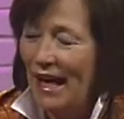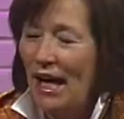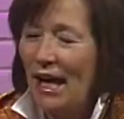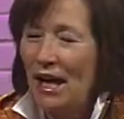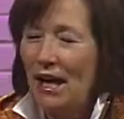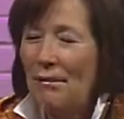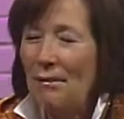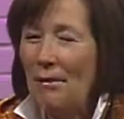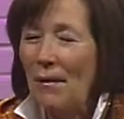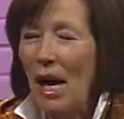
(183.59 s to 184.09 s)

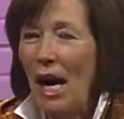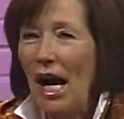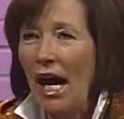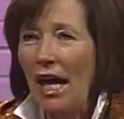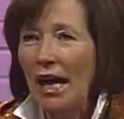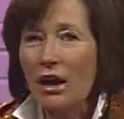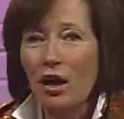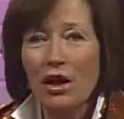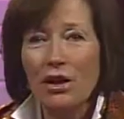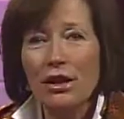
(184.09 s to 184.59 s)
Um,
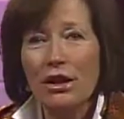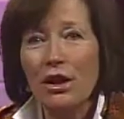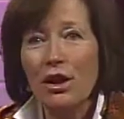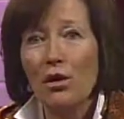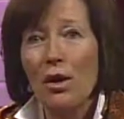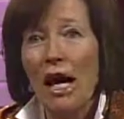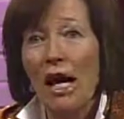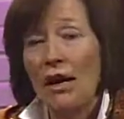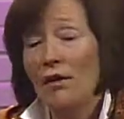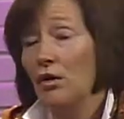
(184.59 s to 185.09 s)
I also
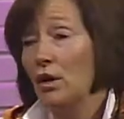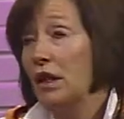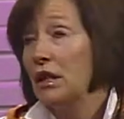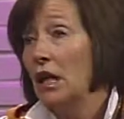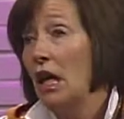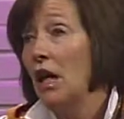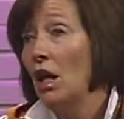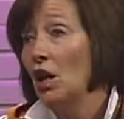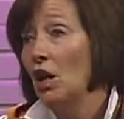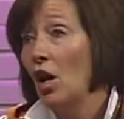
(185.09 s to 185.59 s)
have a,
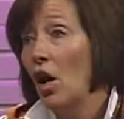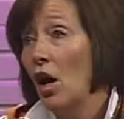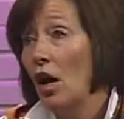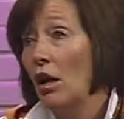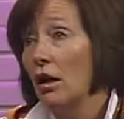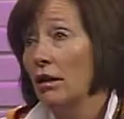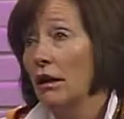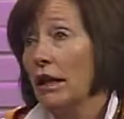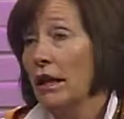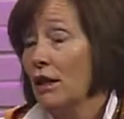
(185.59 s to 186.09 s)
a
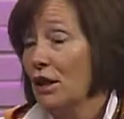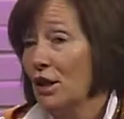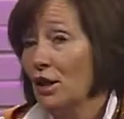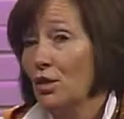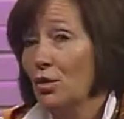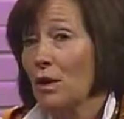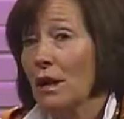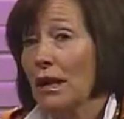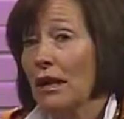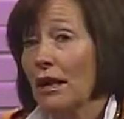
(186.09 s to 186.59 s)
long
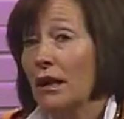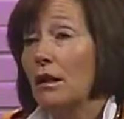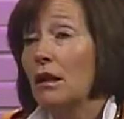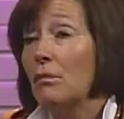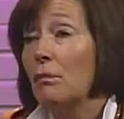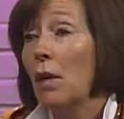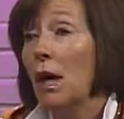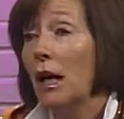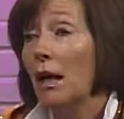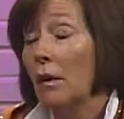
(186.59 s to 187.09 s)
history in,
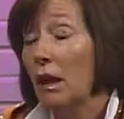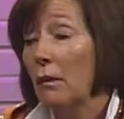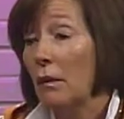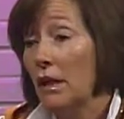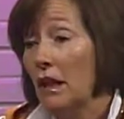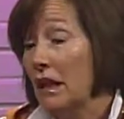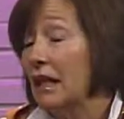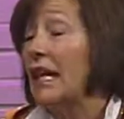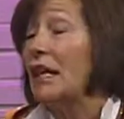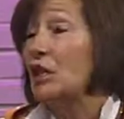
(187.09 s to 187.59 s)

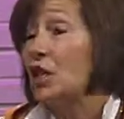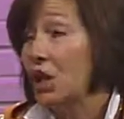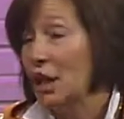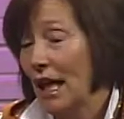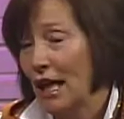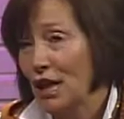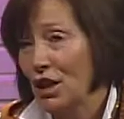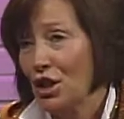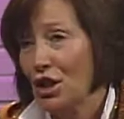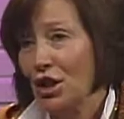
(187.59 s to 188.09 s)
in
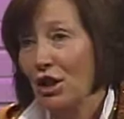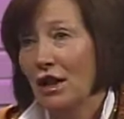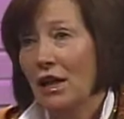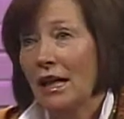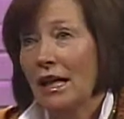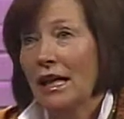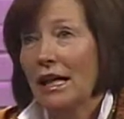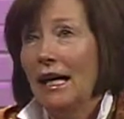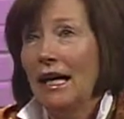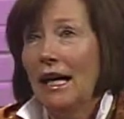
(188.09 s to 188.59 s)
education.
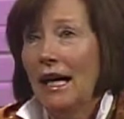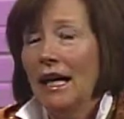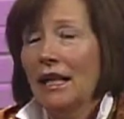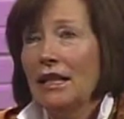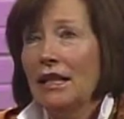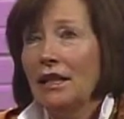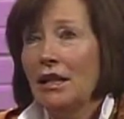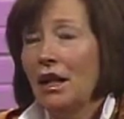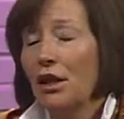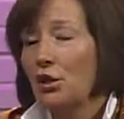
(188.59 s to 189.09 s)
I
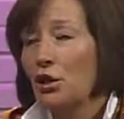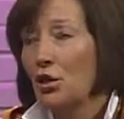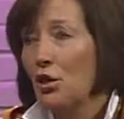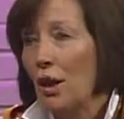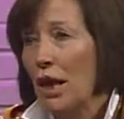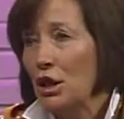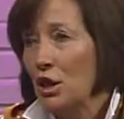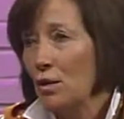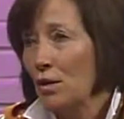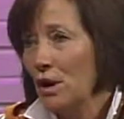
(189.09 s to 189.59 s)
did an
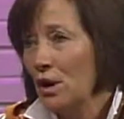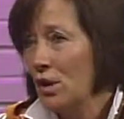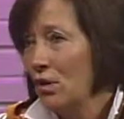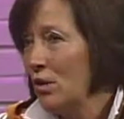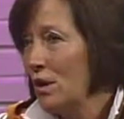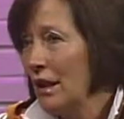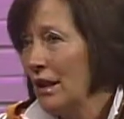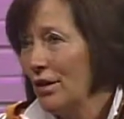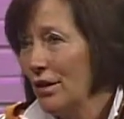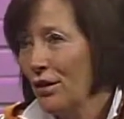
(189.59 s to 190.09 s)
undergraduate
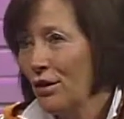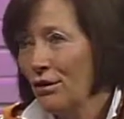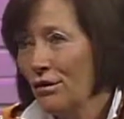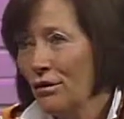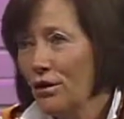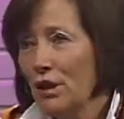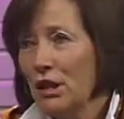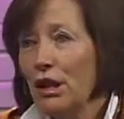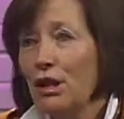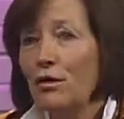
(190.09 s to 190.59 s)
degree at the
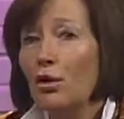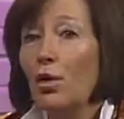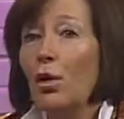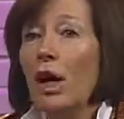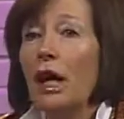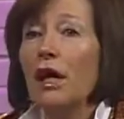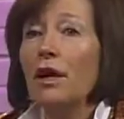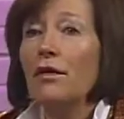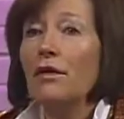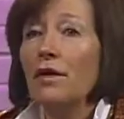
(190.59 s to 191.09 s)
University of
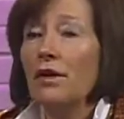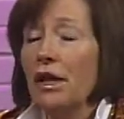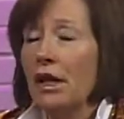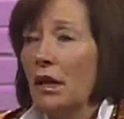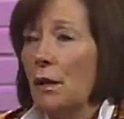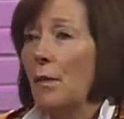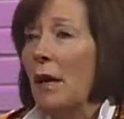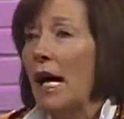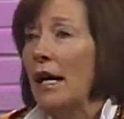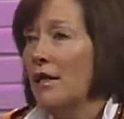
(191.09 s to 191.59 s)
Guelph and then a
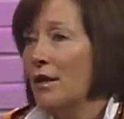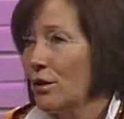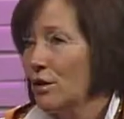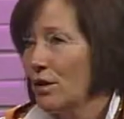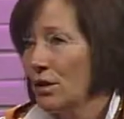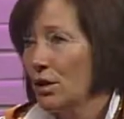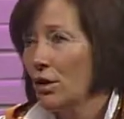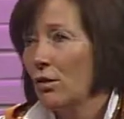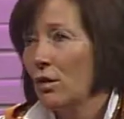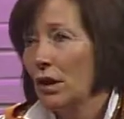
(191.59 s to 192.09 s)
master's
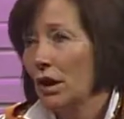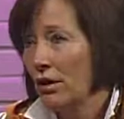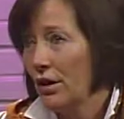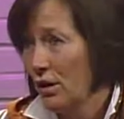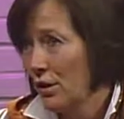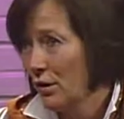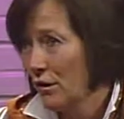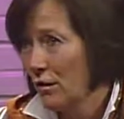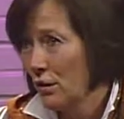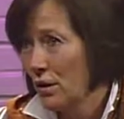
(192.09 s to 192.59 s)
degree at the
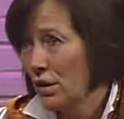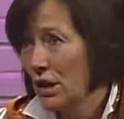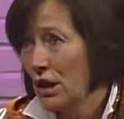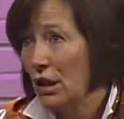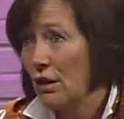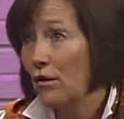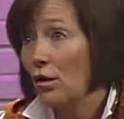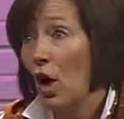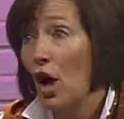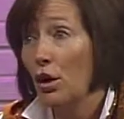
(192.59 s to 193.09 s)
University
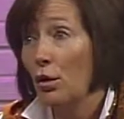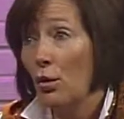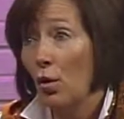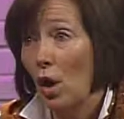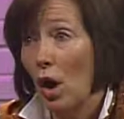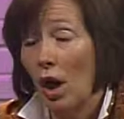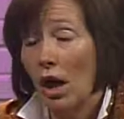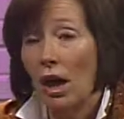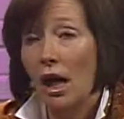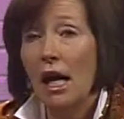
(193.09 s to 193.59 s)
of
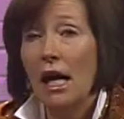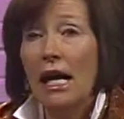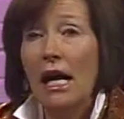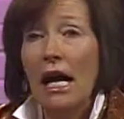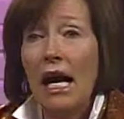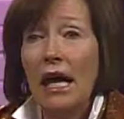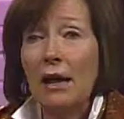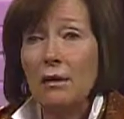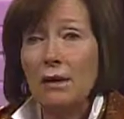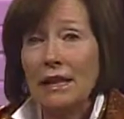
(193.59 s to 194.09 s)
Ottawa.
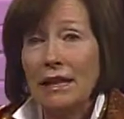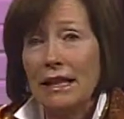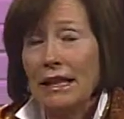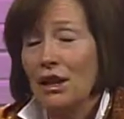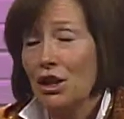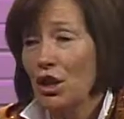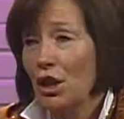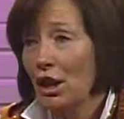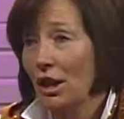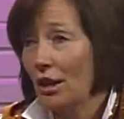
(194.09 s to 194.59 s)
I was
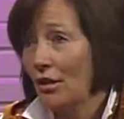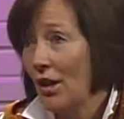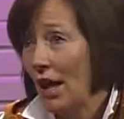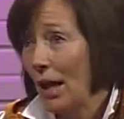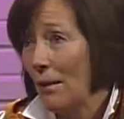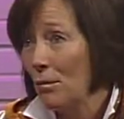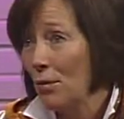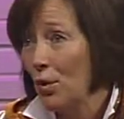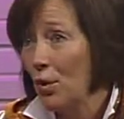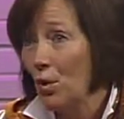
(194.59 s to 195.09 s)
teaching at
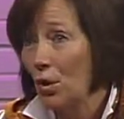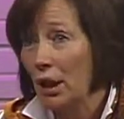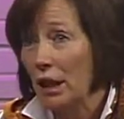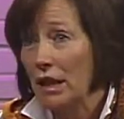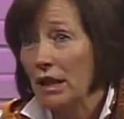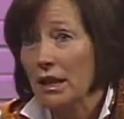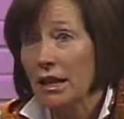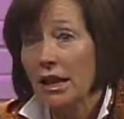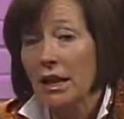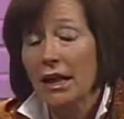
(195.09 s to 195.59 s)
that
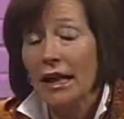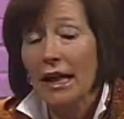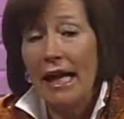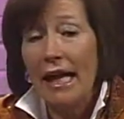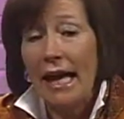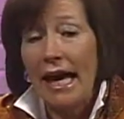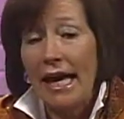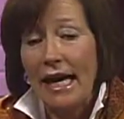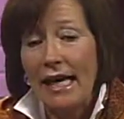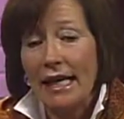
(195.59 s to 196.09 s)
point.
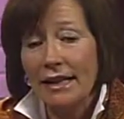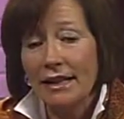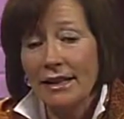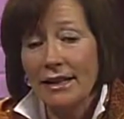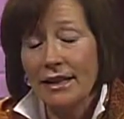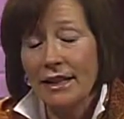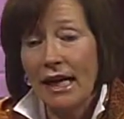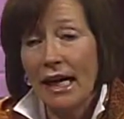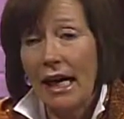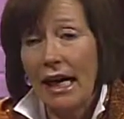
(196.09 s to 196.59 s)

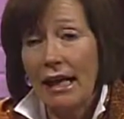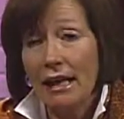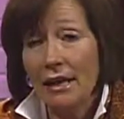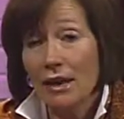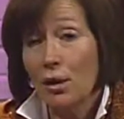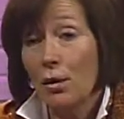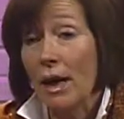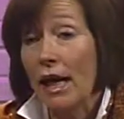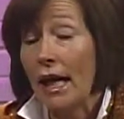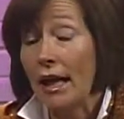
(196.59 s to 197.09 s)
And
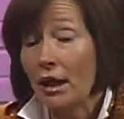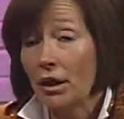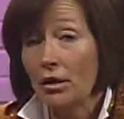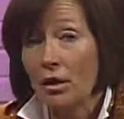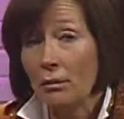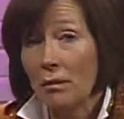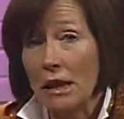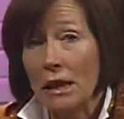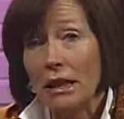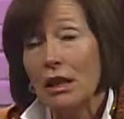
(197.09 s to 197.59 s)
so I had
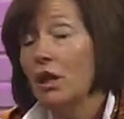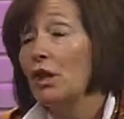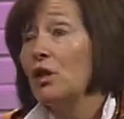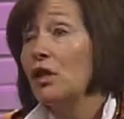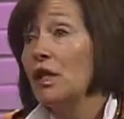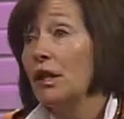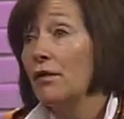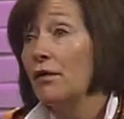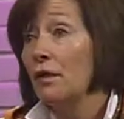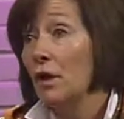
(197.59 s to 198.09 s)
many
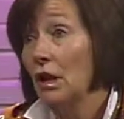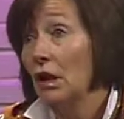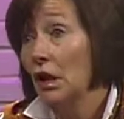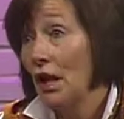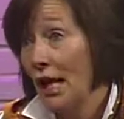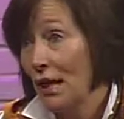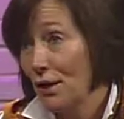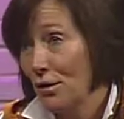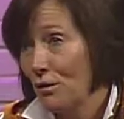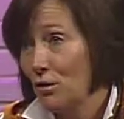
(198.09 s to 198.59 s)
years of
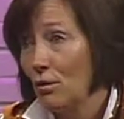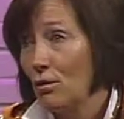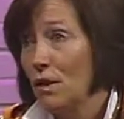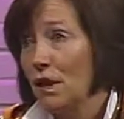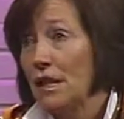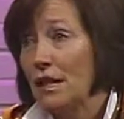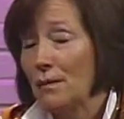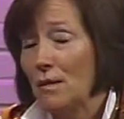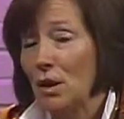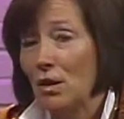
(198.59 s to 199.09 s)
classroom
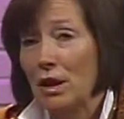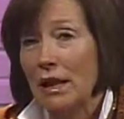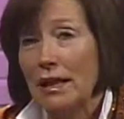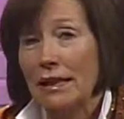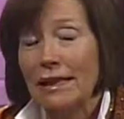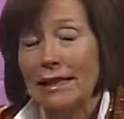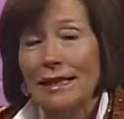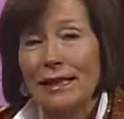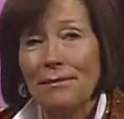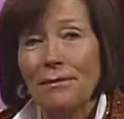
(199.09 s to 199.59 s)

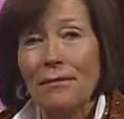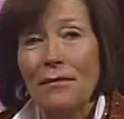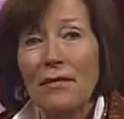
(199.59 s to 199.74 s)
experience.